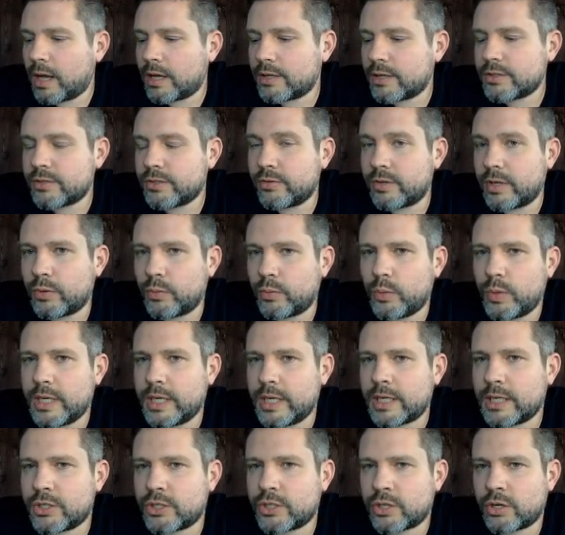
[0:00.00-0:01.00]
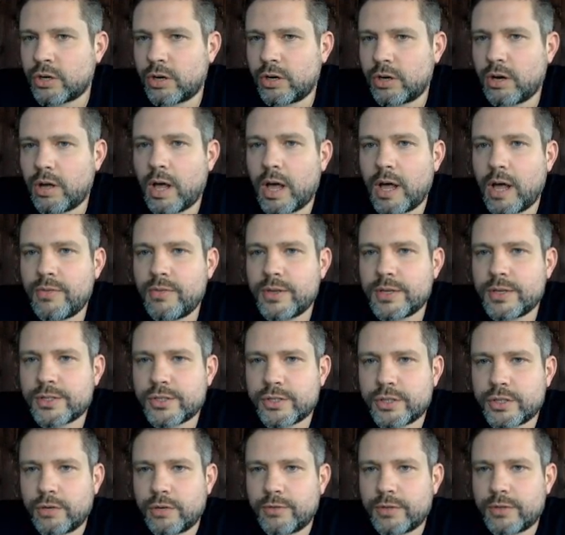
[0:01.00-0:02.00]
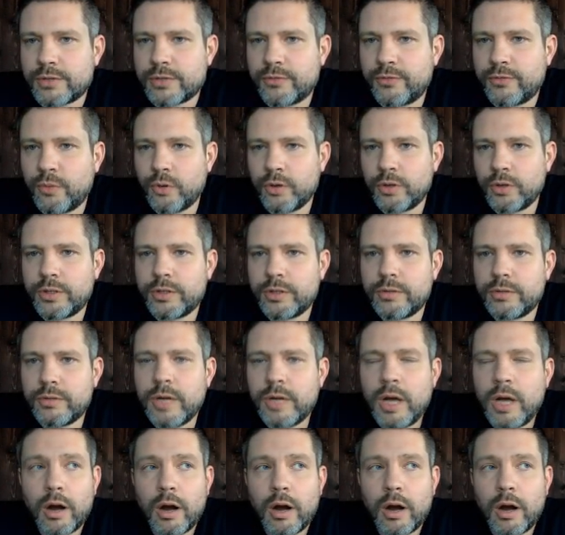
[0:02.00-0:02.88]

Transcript: so that we can turn on this service for you.